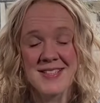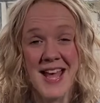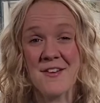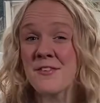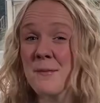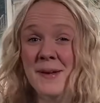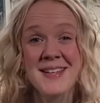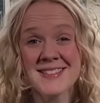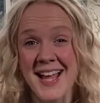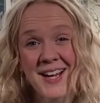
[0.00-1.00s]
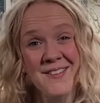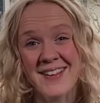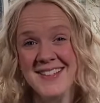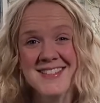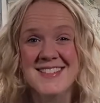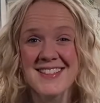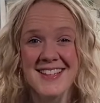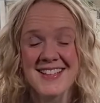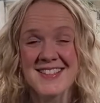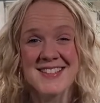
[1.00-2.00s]
everybody's language.
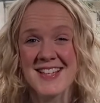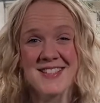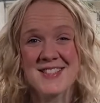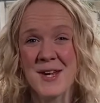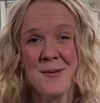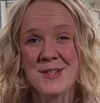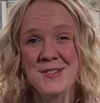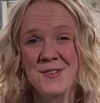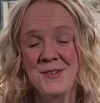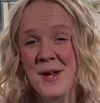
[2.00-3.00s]
That's so wonderful.